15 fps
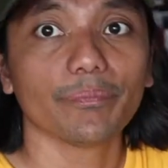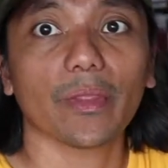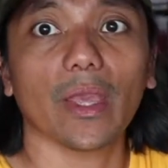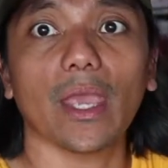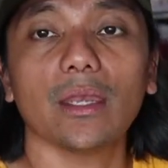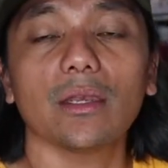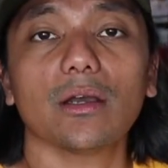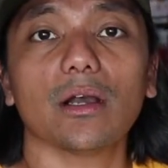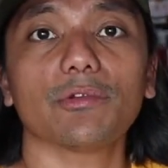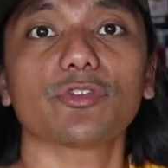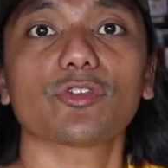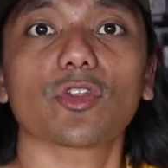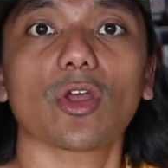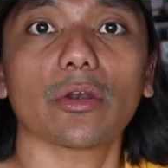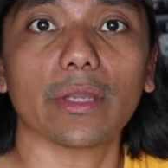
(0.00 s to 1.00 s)
End of
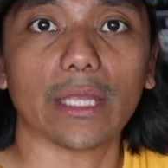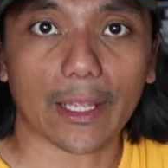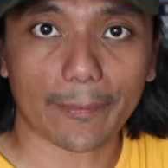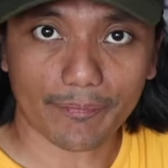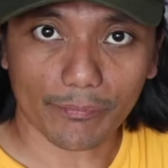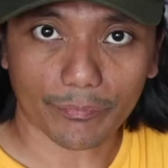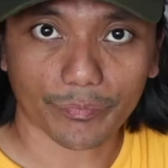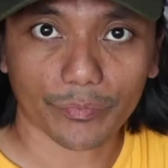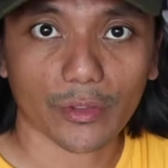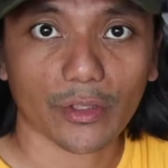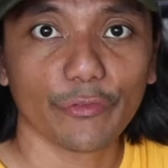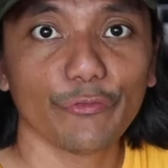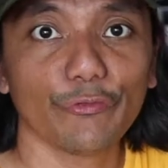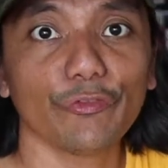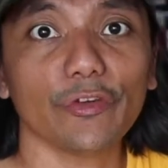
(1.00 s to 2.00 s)
story.
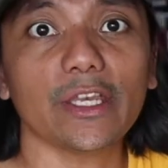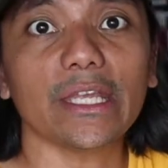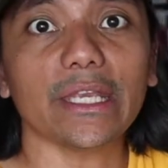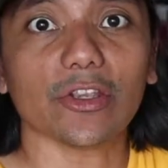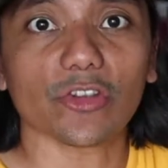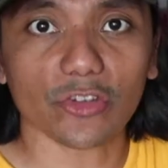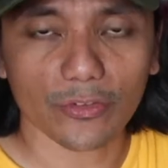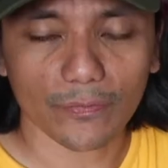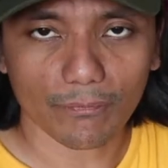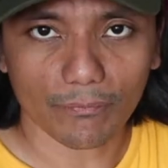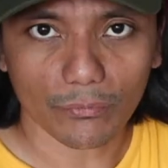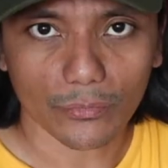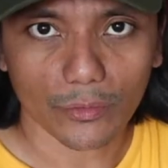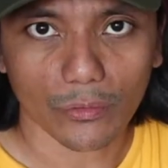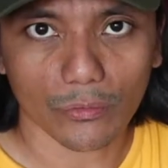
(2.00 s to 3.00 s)
Finish.
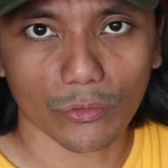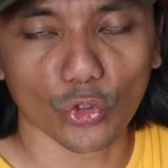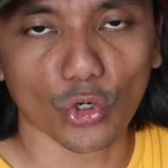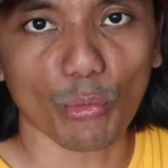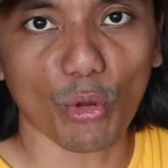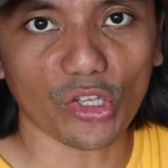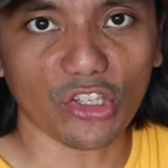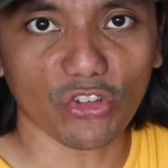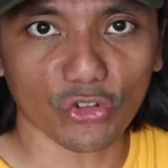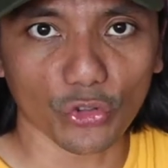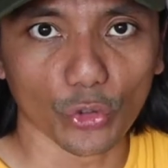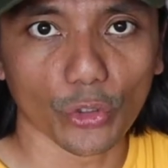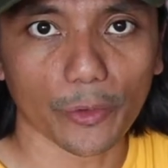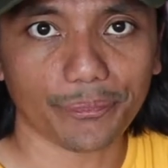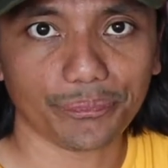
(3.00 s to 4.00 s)
No more
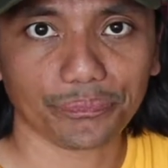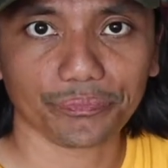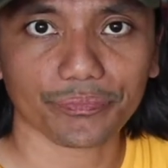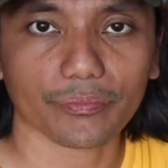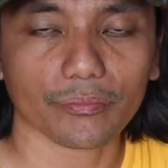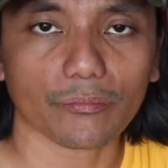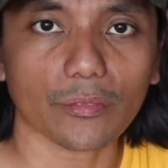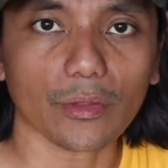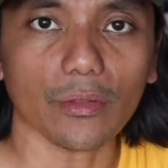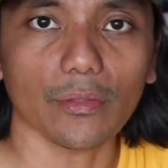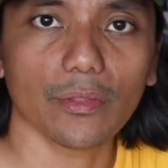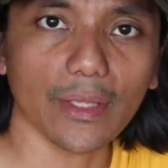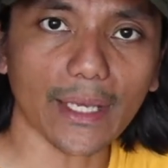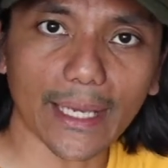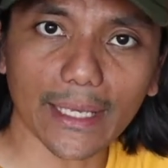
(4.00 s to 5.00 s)
issue.
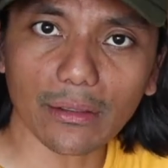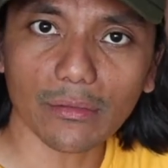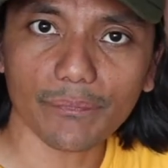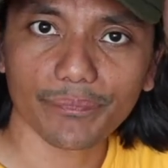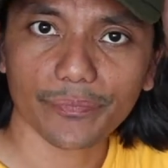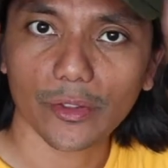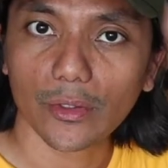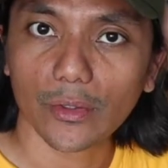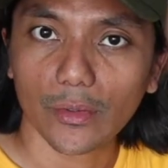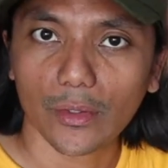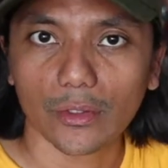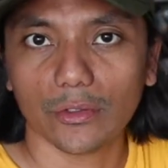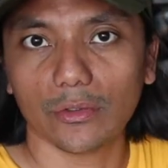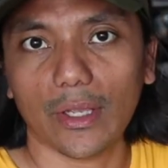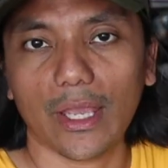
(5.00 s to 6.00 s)
Then
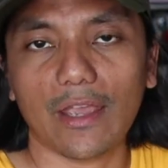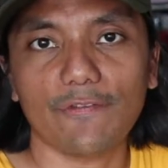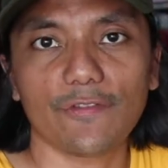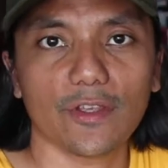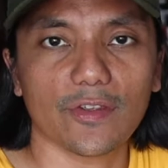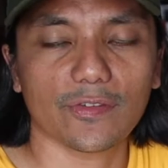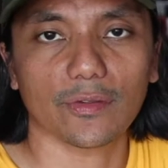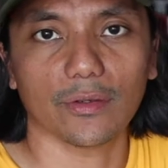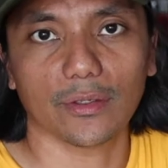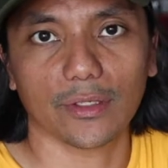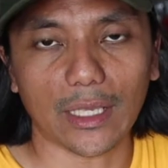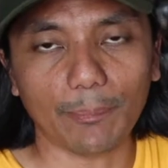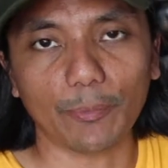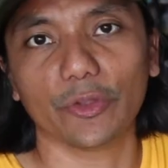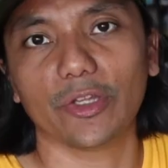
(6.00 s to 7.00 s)
you have this
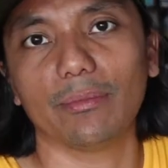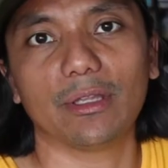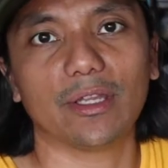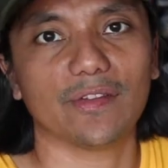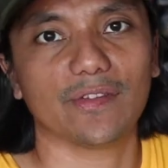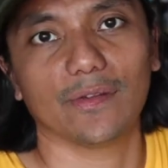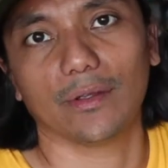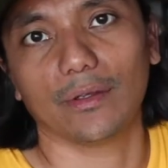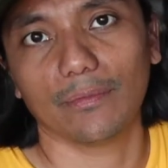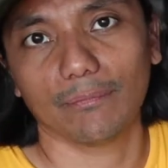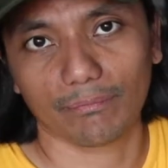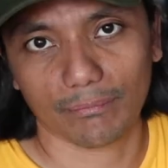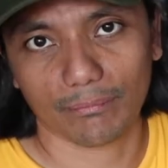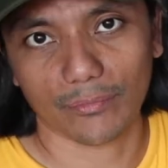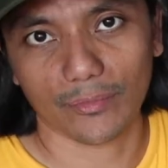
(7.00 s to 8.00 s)
deputy minister,
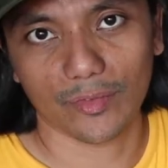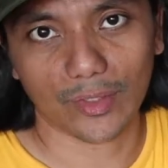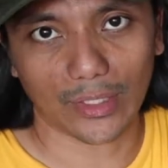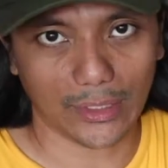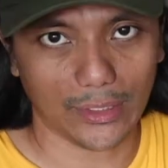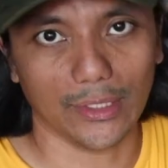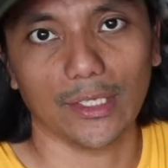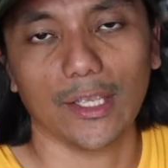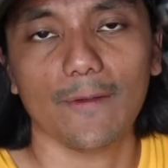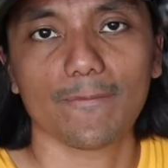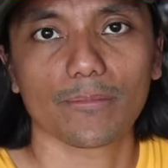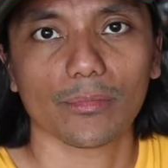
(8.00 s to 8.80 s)
Zahidi,